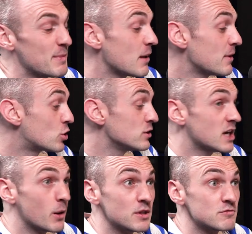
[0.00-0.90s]
I mean, could he
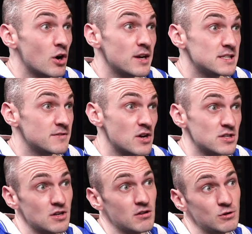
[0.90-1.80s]
go on the right? Is he
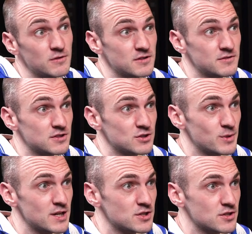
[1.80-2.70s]
versatile enough to
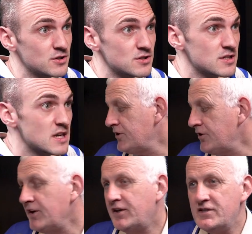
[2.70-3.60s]
switch? Because
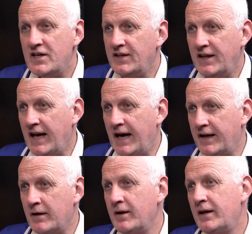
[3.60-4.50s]
nothing suggests he
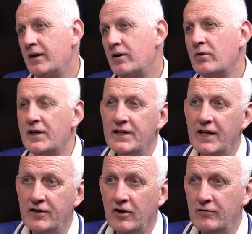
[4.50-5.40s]
can. I mean, all the
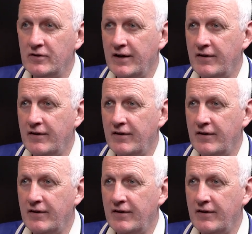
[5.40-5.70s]
stats I've looked